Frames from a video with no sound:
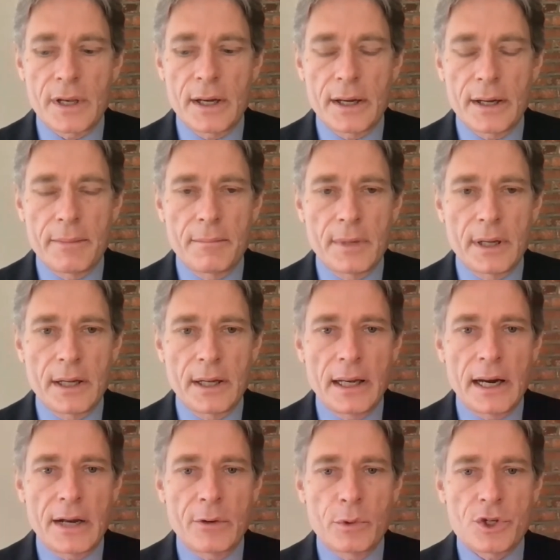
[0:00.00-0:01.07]
Um,
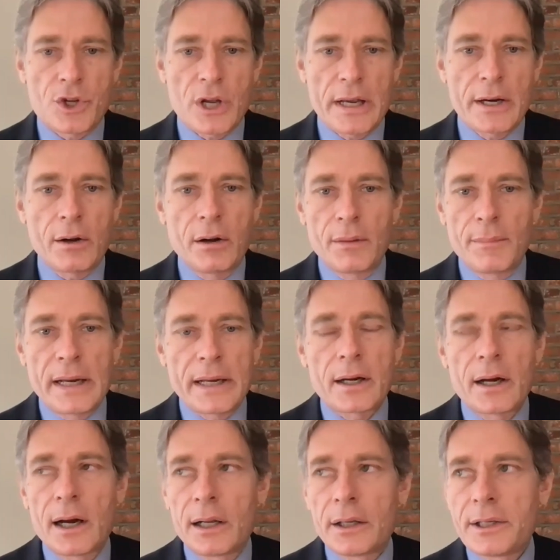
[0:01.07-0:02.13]
and I would say to all my
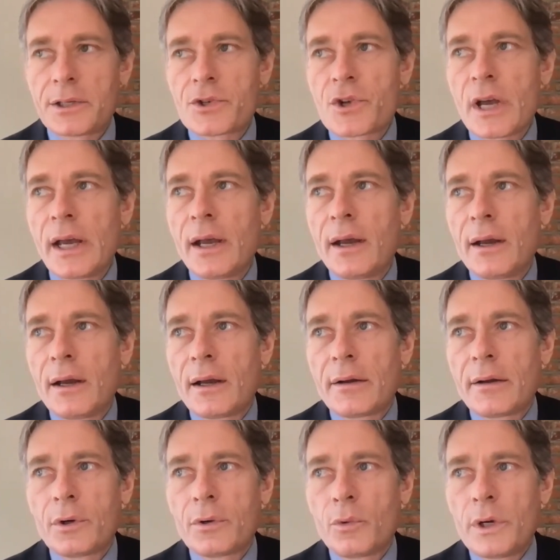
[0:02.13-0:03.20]
colleagues,
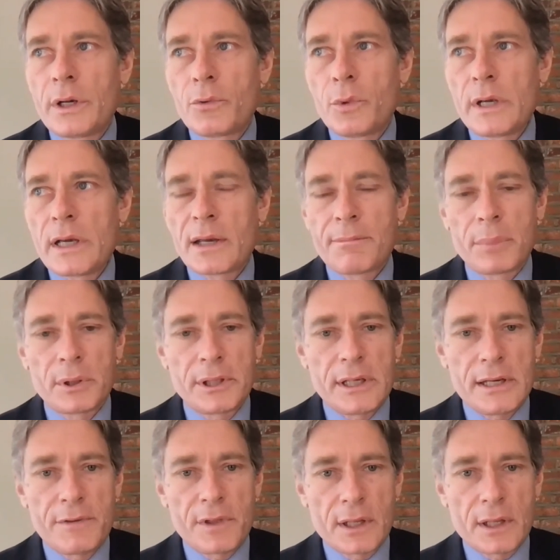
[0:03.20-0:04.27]
we, we can
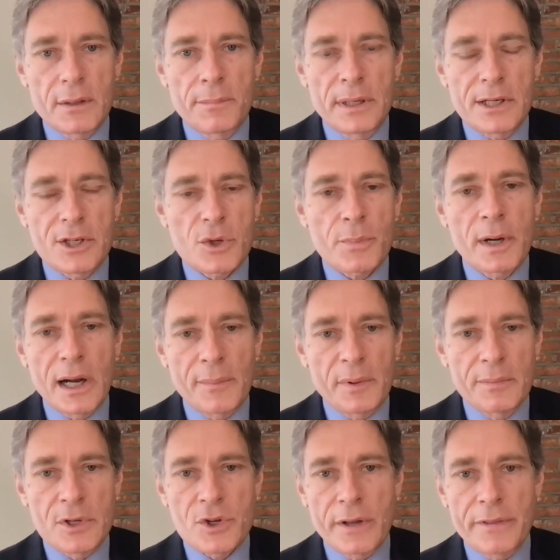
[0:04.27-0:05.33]
believe that the biggest
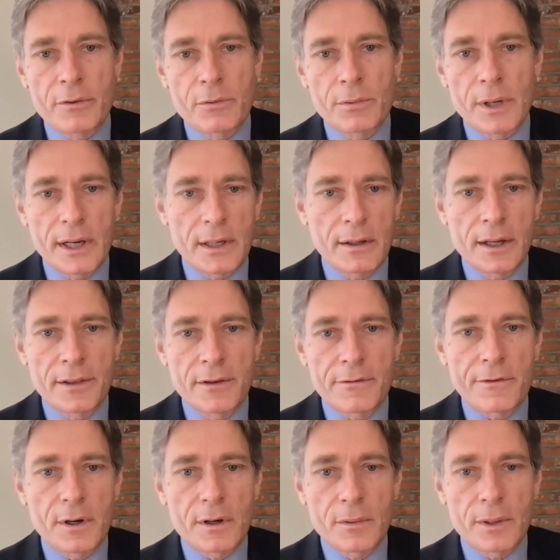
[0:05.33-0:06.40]
problem is on the right, on the
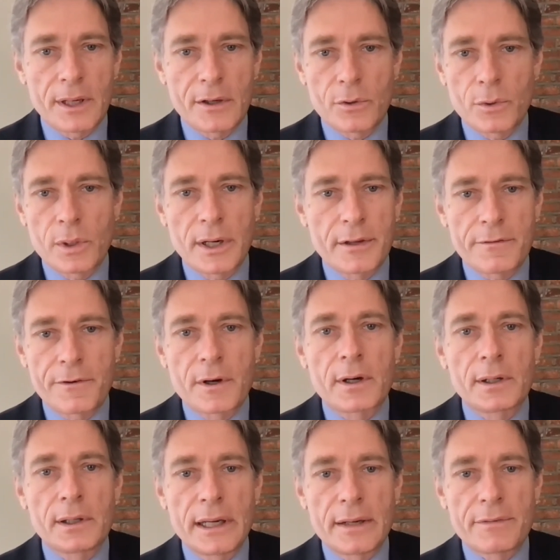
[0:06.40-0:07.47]
far right, or on the
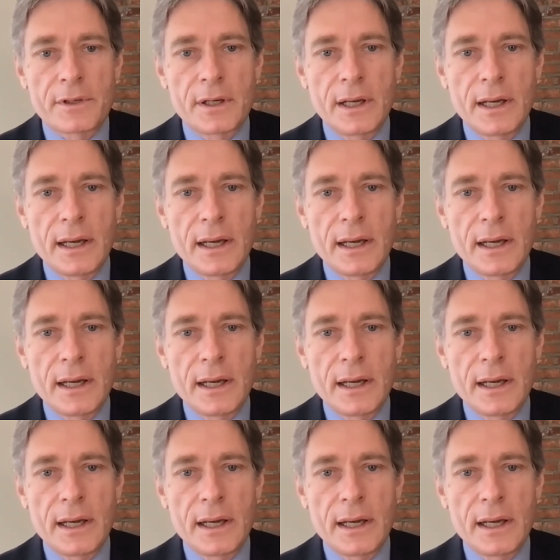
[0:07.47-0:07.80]
far left.